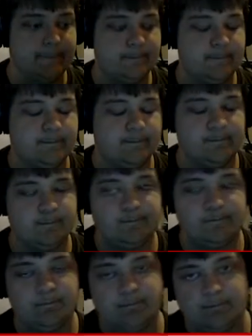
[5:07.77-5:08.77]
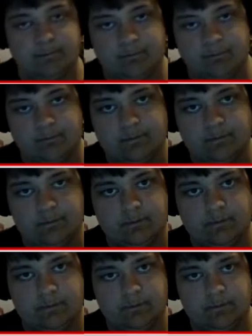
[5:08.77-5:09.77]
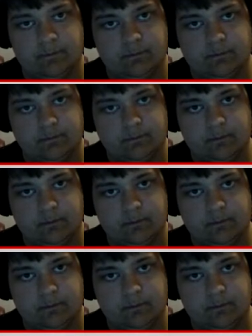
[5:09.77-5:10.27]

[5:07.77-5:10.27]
(no one is talking)